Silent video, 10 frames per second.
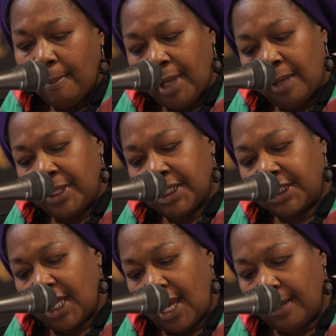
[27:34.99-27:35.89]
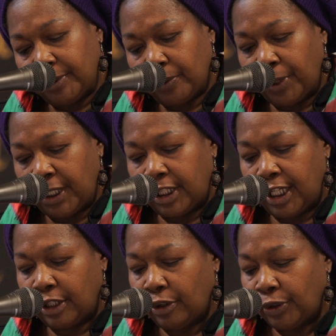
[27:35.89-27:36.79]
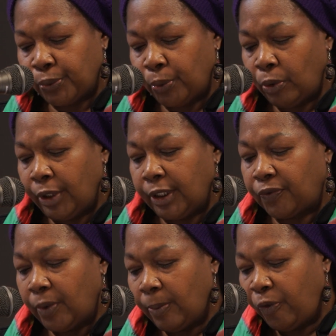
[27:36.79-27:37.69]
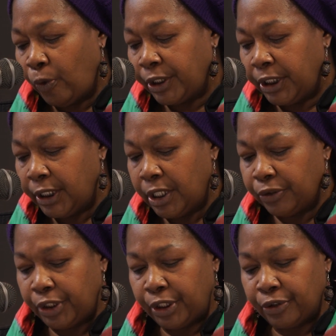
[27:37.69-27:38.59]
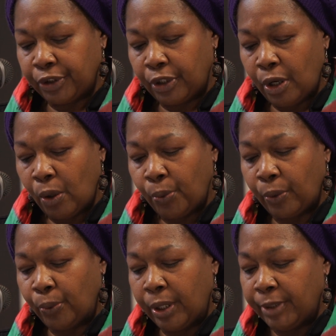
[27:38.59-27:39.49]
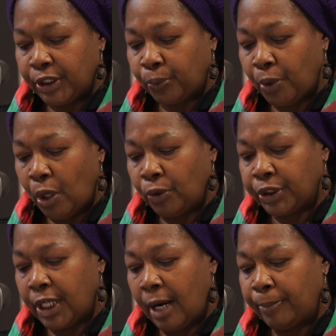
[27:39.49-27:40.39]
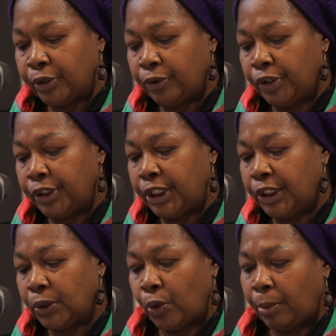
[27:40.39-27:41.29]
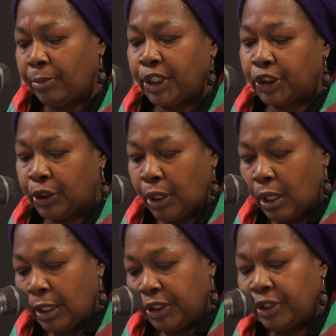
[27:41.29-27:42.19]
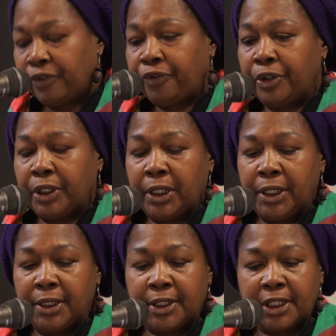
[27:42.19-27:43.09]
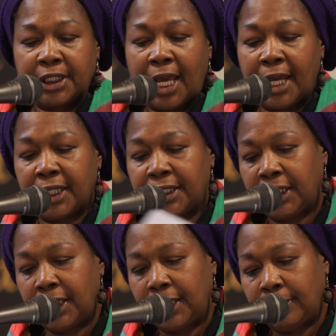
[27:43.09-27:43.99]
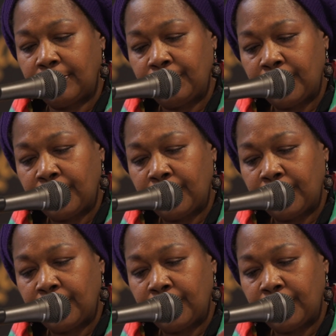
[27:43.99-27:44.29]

Maybe it's time to rethink those rulings from 1400 years ago where women's roles and opportunities were much different in society.